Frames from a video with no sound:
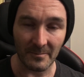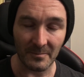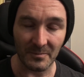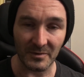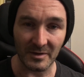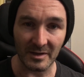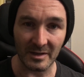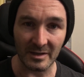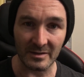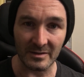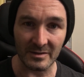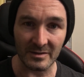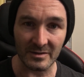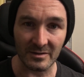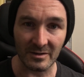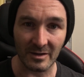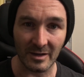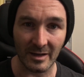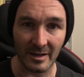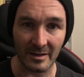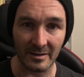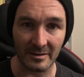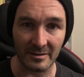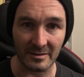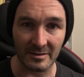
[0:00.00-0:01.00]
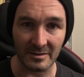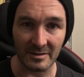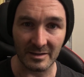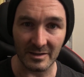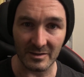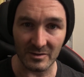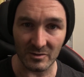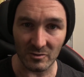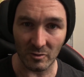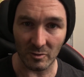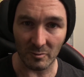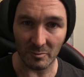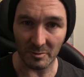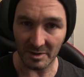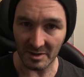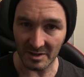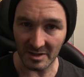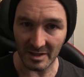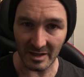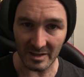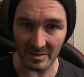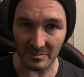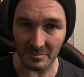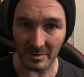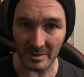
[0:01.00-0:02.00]
inside Discord with a
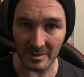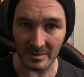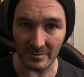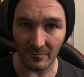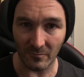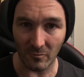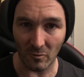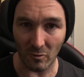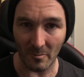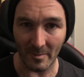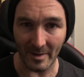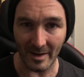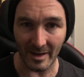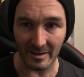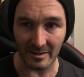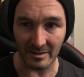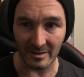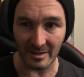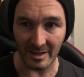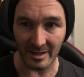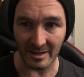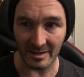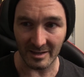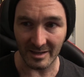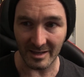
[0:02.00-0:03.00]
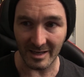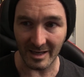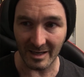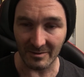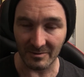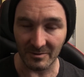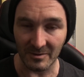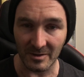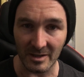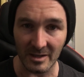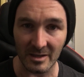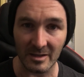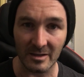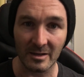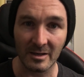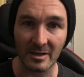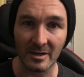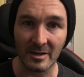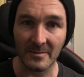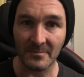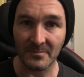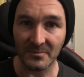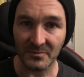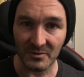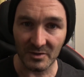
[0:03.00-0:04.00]
text-based format and get
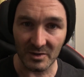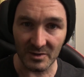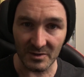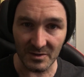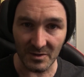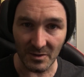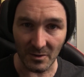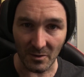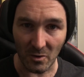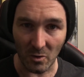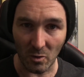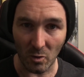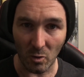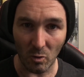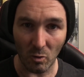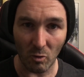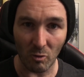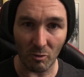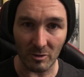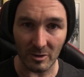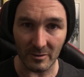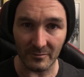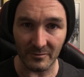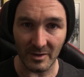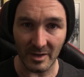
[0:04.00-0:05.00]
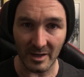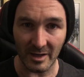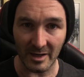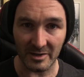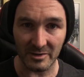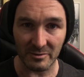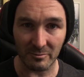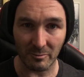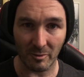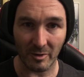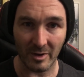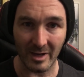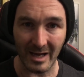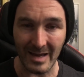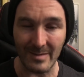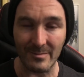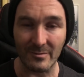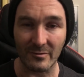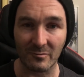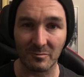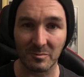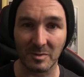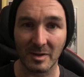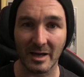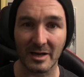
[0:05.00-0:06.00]
just the core of the actual game
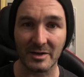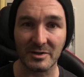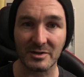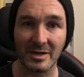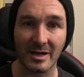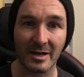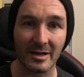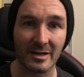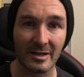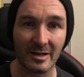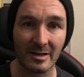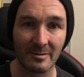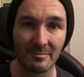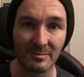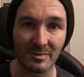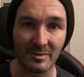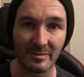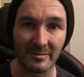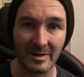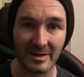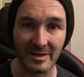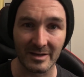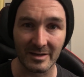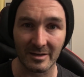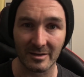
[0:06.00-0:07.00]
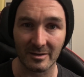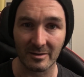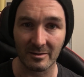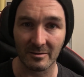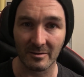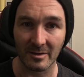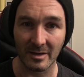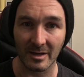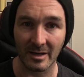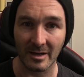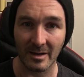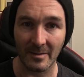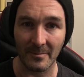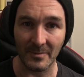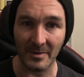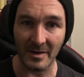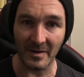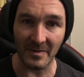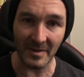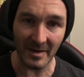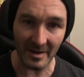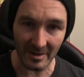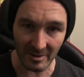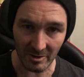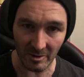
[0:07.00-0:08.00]
of blackjack implemented. And
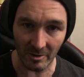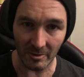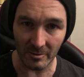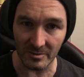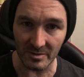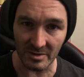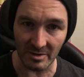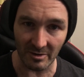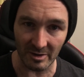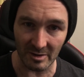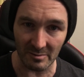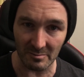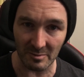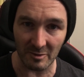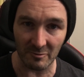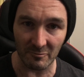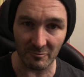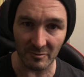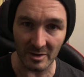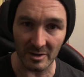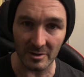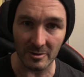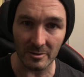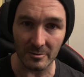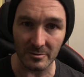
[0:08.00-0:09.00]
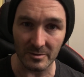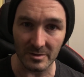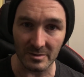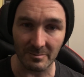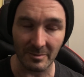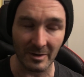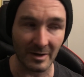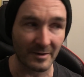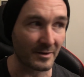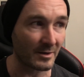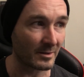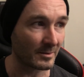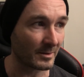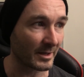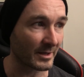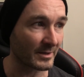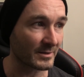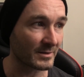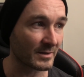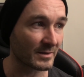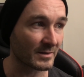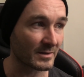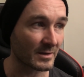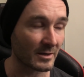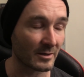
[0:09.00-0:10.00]
that code's going to be reused by the
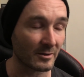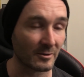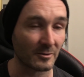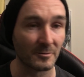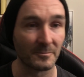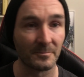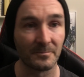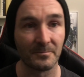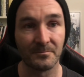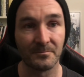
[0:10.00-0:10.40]
Alexa skill.